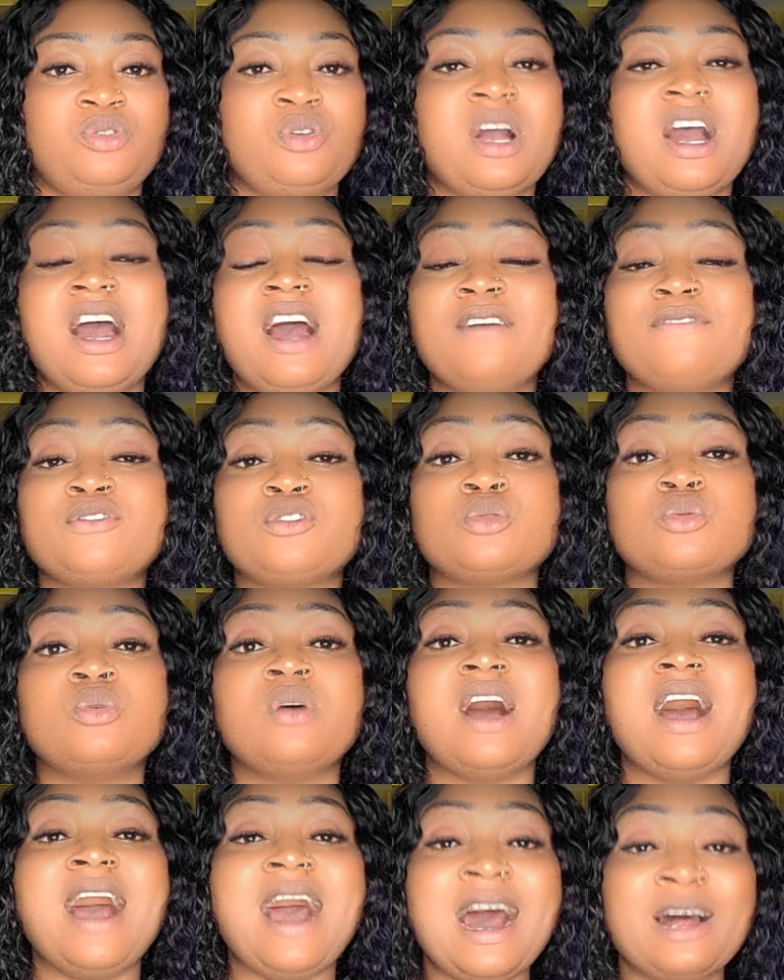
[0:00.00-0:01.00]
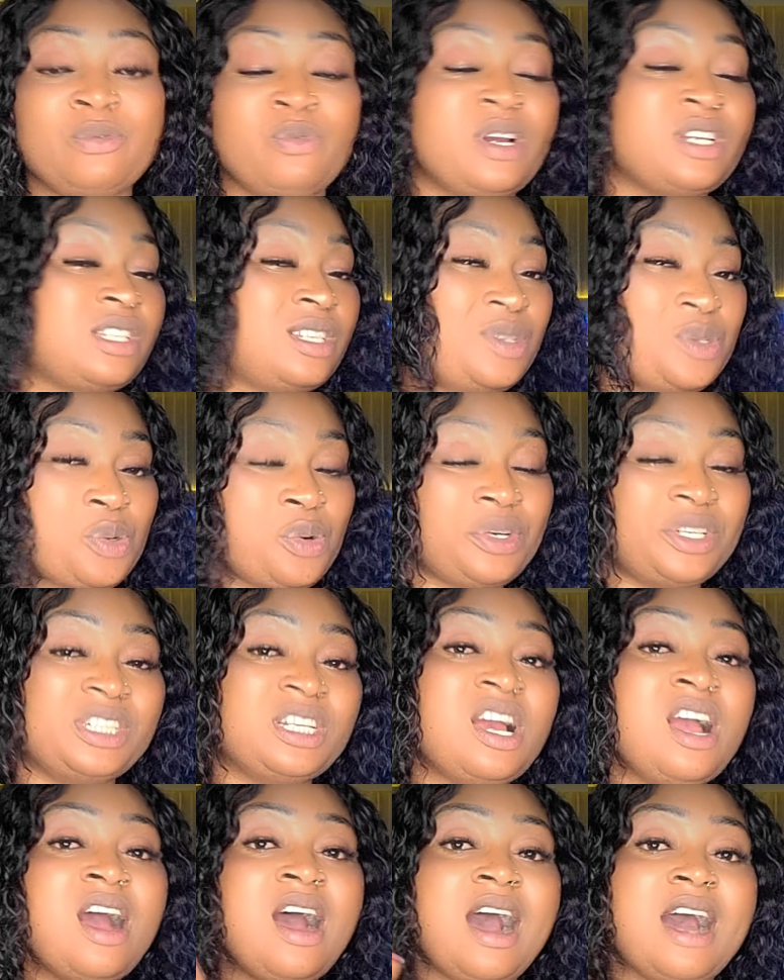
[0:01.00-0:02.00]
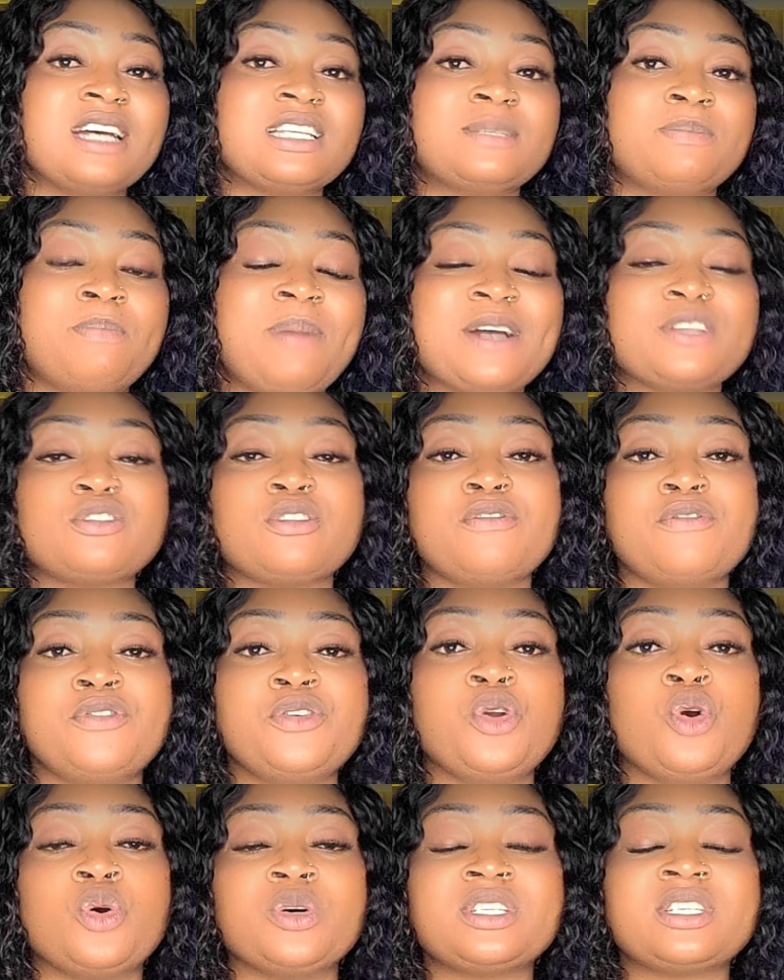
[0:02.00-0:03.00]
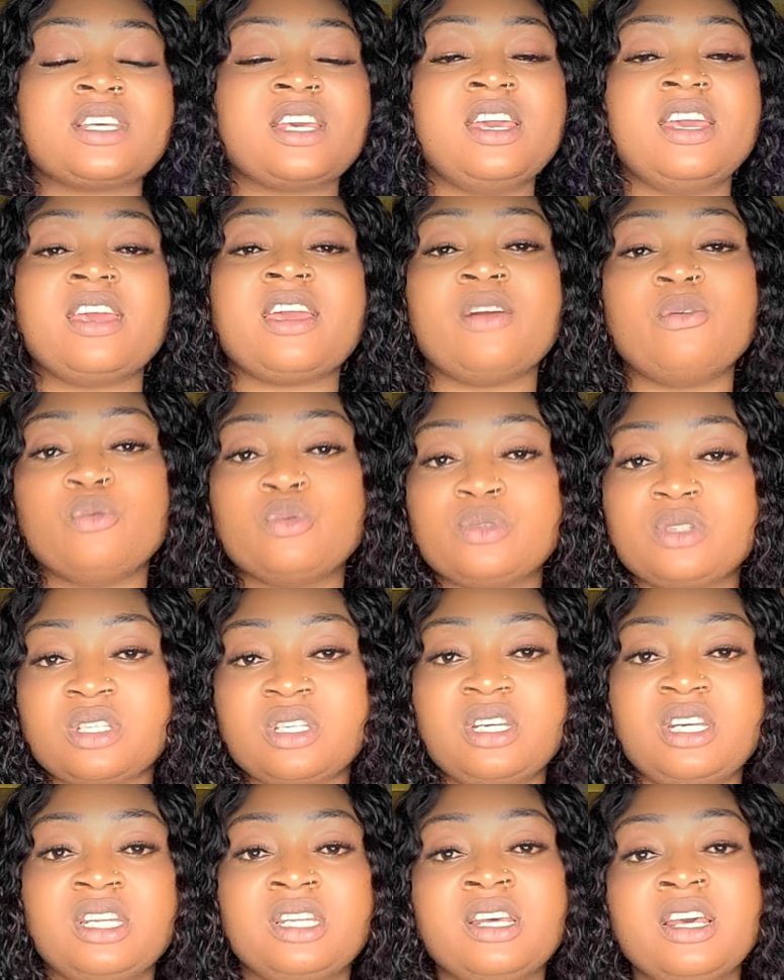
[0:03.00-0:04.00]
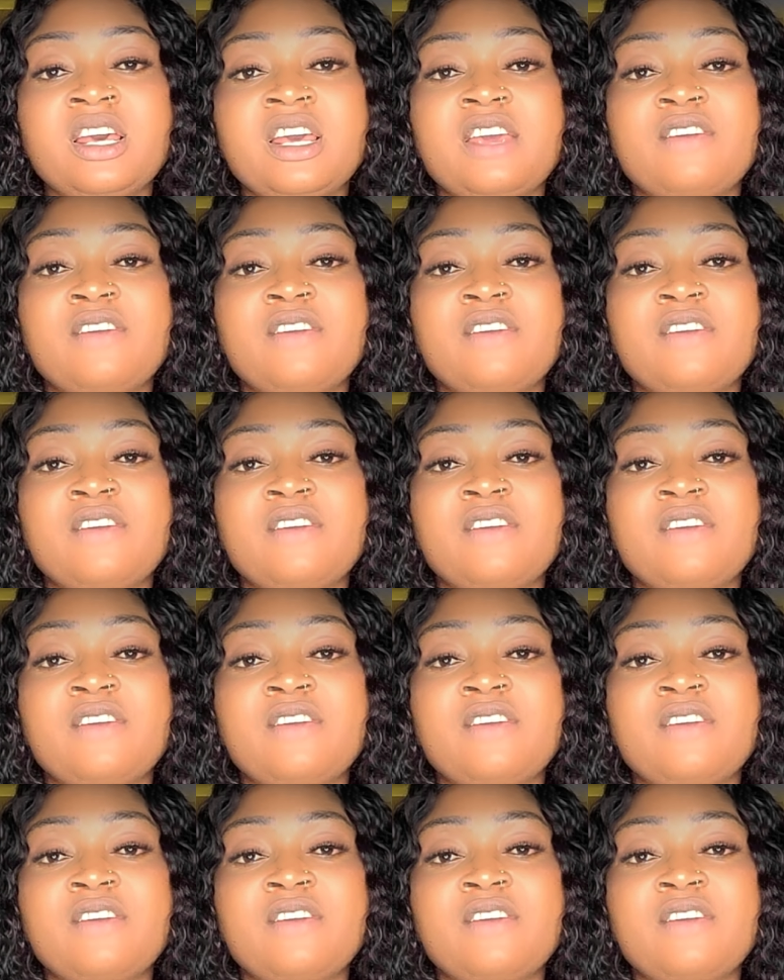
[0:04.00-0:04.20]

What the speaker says: You have to add retinoid as part of your skincare routine